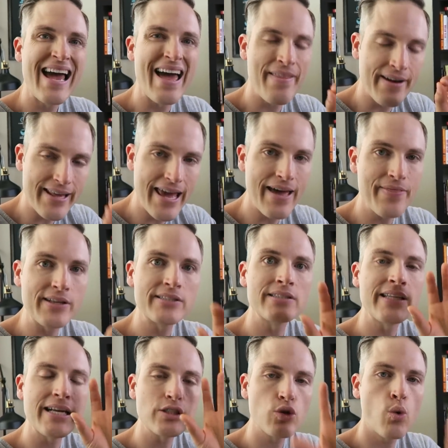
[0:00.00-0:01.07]
And then again, this
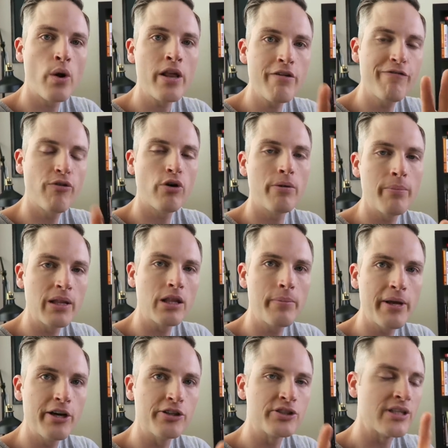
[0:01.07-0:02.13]
is at 24
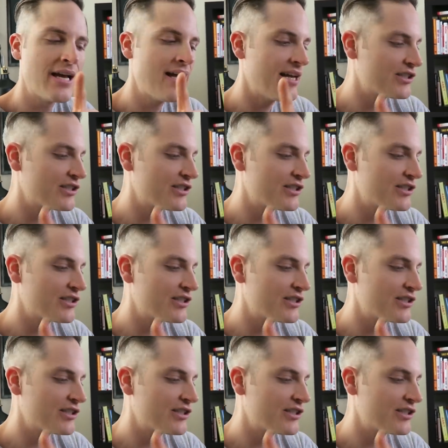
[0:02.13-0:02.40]
millimeters.